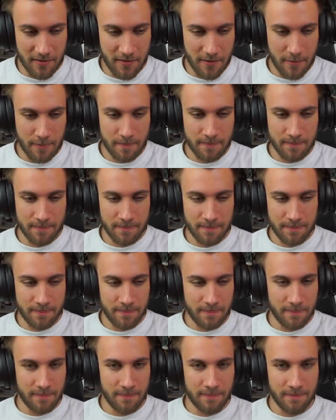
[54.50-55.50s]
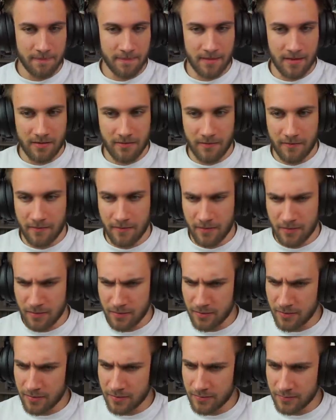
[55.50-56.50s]

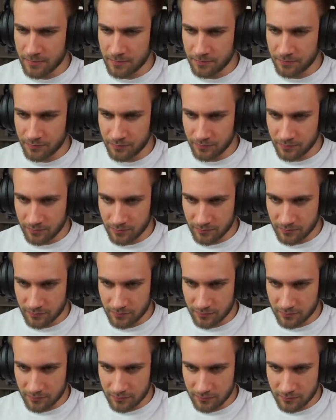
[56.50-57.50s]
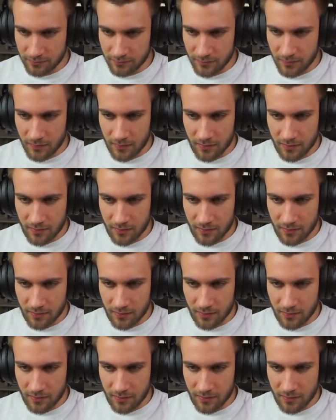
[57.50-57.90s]
Nobody speaks.